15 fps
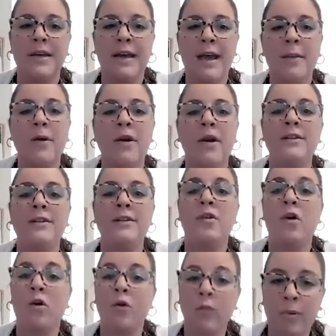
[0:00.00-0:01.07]
Cameron has
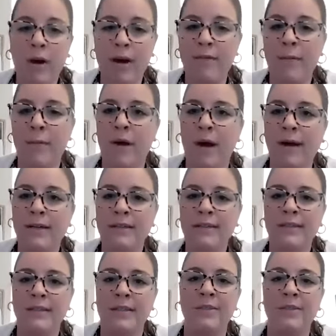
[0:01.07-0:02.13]
her own private
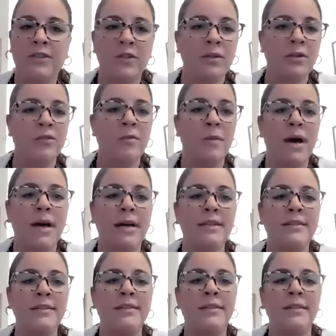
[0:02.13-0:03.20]
practice, Intuitive
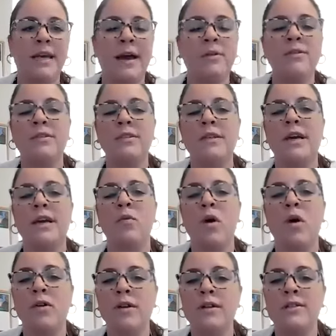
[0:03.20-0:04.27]
Minds, Counseling and
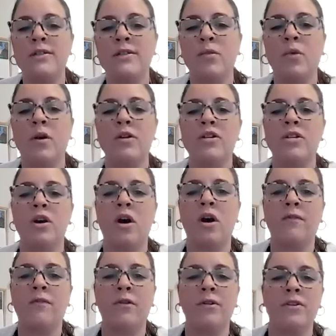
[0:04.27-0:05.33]
Wellness, where she
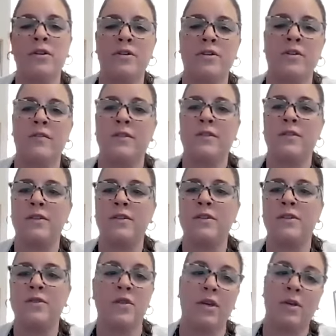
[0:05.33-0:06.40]
offers her services
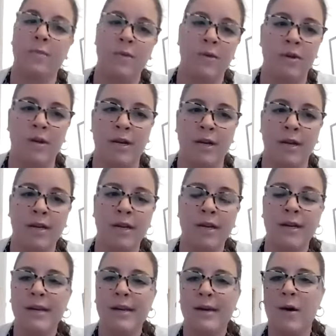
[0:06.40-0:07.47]
to the community.
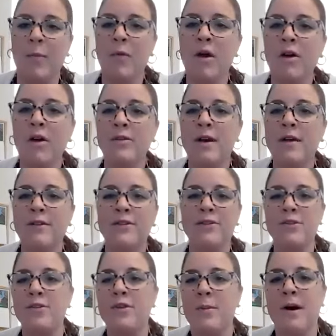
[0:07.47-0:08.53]
Um, we also have a
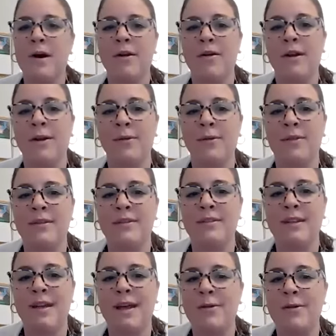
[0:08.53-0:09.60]
student moderator with us
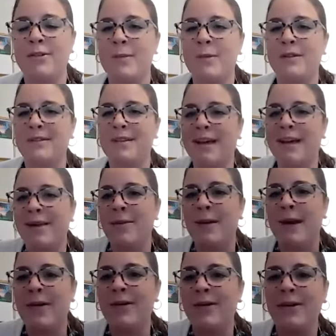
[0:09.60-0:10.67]
today, which I'm excited
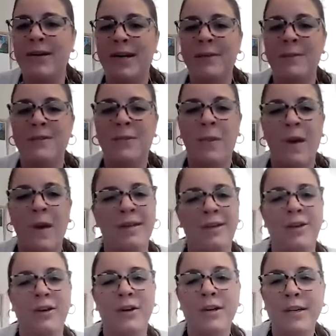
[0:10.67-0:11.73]
about. Her name is Peyton
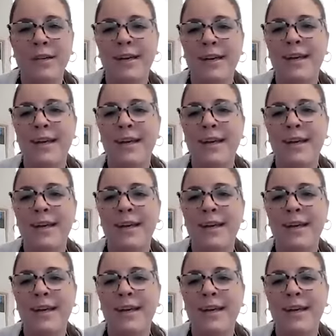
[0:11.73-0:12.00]
Cook.